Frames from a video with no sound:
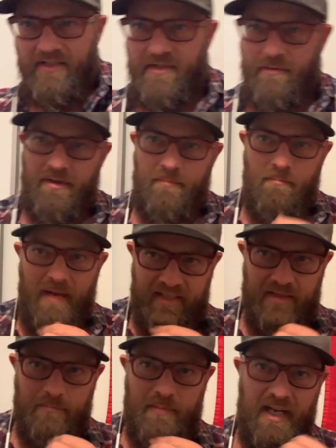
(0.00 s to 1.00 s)
so he would make
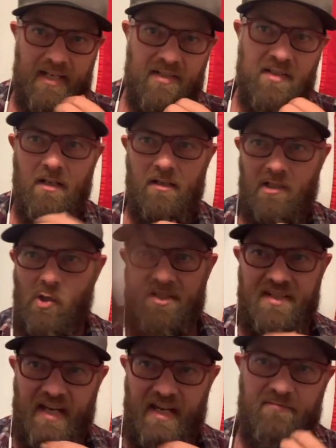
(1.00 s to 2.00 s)
some pace, going
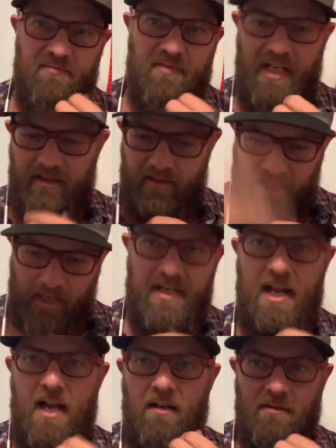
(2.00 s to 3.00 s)
10 feet, coming
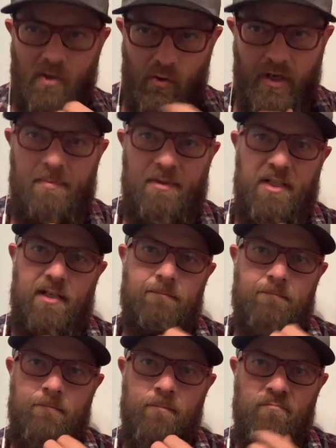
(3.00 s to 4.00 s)
down, going up again,
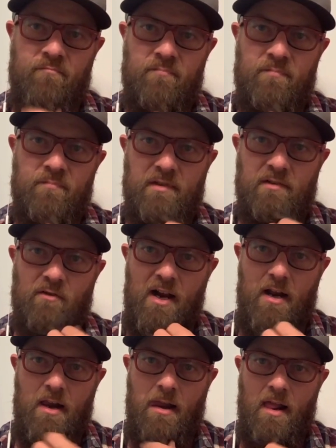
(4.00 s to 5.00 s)

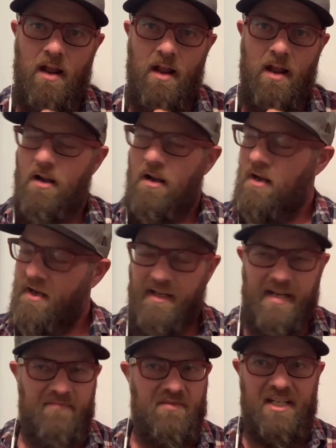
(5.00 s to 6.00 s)
right?
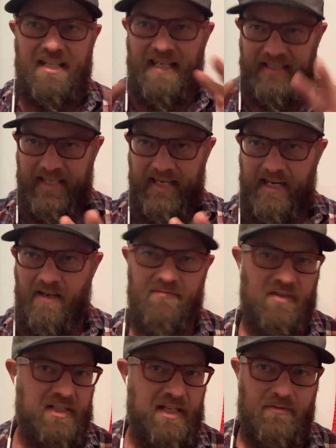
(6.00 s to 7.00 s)
If you get there,
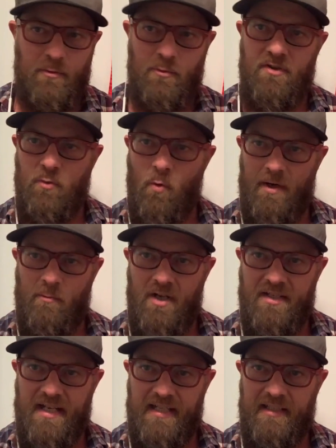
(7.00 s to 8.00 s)
if you get through the
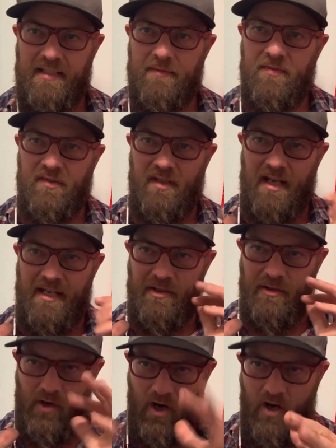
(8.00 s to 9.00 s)
21 deadlifts and
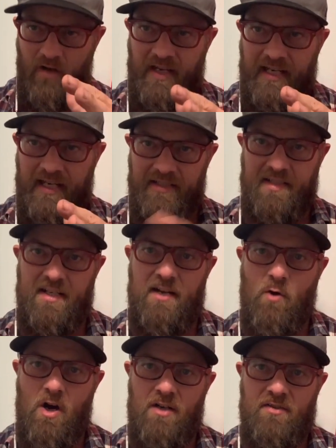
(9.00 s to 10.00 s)
you're on the handstand
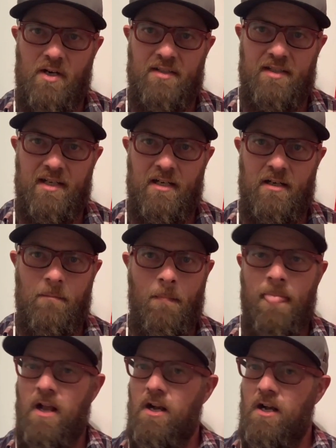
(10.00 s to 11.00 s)
walks right there,
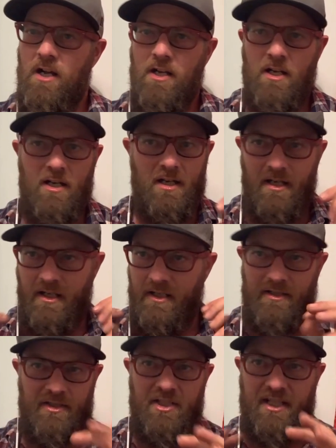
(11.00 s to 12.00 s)

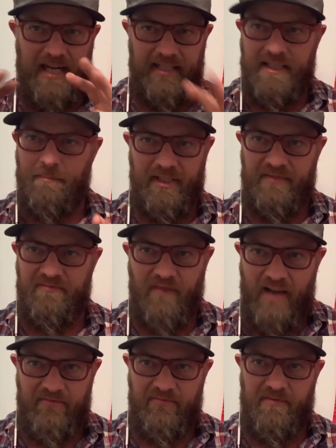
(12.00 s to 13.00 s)
you got to complete
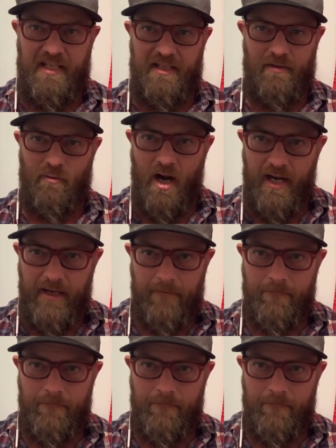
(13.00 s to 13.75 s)
5 feet, right?